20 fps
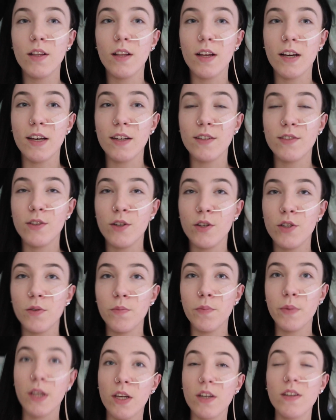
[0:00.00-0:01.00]
like a
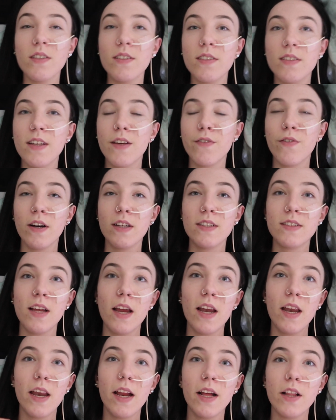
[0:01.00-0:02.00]
surgeon, because if I
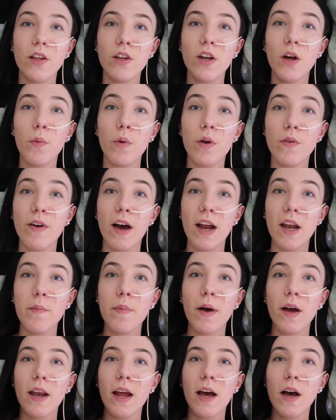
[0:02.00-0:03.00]
stayed in England, I would have had
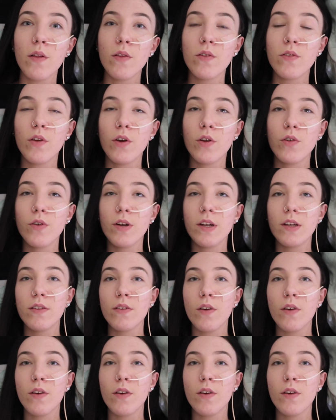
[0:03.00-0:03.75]
it by now, the surgery.